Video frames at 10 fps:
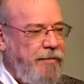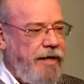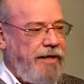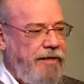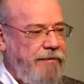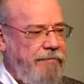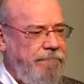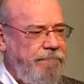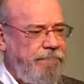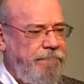But
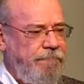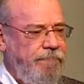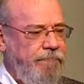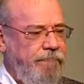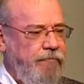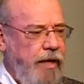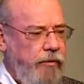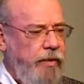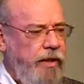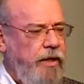I
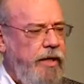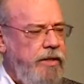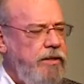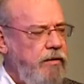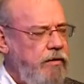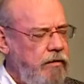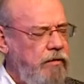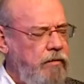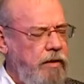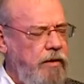realized
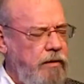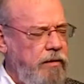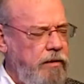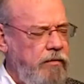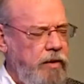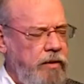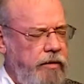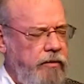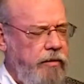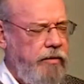when what
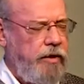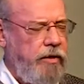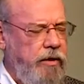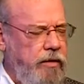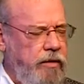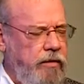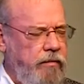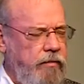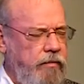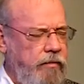Lloyd wrote there, that
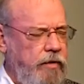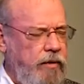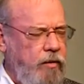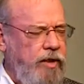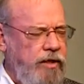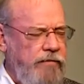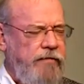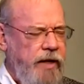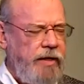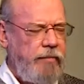we're
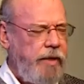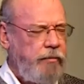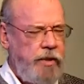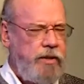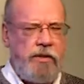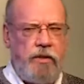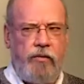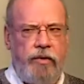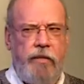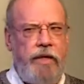confined by prisons that
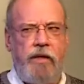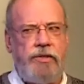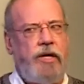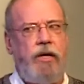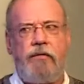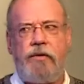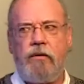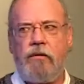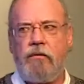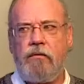we made
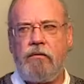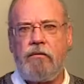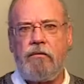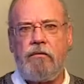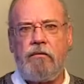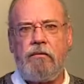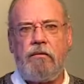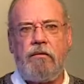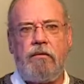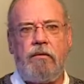ourselves.
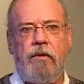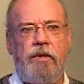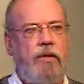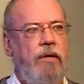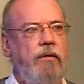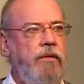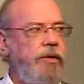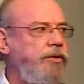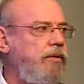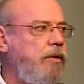It's our own
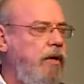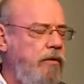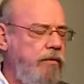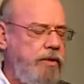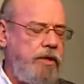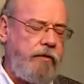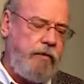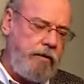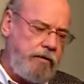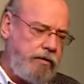issues, our own stuff,
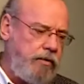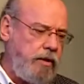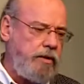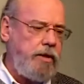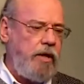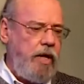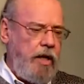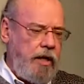our own struggles, and